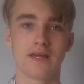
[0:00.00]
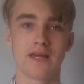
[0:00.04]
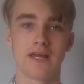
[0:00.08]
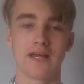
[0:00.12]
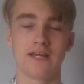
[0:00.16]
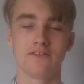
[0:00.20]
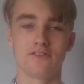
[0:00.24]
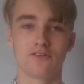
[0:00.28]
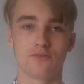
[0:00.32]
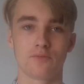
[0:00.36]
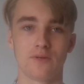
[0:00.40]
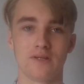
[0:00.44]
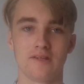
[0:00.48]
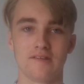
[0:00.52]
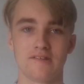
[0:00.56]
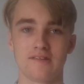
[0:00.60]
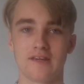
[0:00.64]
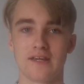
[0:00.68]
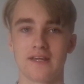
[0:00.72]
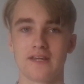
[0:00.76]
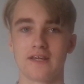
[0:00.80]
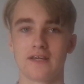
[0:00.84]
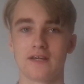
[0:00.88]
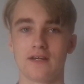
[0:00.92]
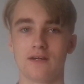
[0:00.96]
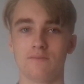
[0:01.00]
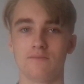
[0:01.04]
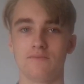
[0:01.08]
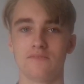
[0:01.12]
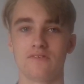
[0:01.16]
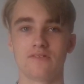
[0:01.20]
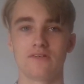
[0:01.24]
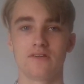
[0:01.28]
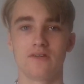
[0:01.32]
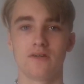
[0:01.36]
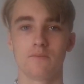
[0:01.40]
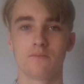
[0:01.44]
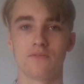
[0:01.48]
Hence where the saying
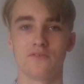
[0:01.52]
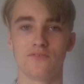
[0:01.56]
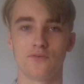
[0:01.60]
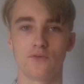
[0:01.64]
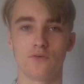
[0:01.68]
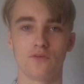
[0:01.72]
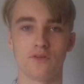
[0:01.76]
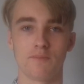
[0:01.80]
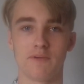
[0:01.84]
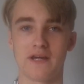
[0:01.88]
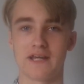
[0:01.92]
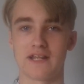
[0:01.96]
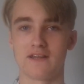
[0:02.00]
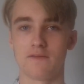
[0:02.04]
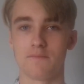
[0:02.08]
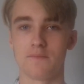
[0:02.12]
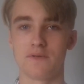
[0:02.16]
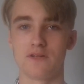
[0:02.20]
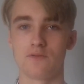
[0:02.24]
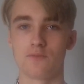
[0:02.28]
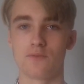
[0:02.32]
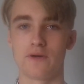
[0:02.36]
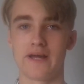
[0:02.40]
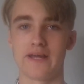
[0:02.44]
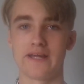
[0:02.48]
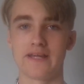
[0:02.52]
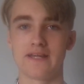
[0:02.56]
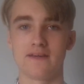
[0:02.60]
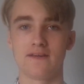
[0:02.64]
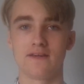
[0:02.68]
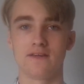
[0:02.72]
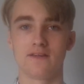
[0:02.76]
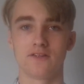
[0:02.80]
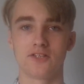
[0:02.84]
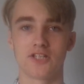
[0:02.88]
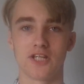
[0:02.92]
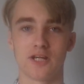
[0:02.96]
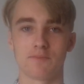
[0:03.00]
comes, before the Battle of Midway,
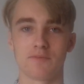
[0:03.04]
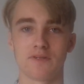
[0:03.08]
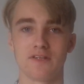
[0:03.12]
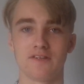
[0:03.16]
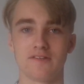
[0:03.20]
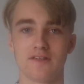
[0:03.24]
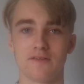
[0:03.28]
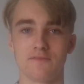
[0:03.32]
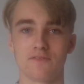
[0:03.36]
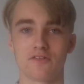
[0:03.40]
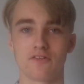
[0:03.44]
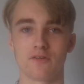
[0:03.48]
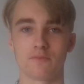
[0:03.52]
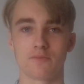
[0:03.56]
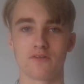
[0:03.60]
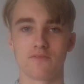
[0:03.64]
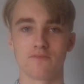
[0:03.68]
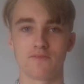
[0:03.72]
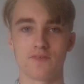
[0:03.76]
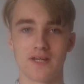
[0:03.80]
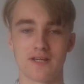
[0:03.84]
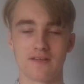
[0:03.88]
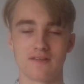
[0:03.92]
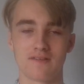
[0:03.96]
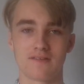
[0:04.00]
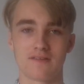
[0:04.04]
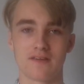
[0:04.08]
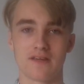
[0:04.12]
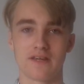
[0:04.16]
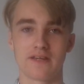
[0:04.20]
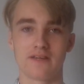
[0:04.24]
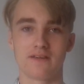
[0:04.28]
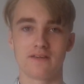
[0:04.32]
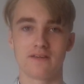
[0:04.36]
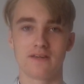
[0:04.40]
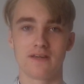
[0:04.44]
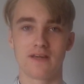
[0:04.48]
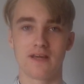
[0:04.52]
the Japanese never stopped
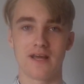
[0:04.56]
advancing.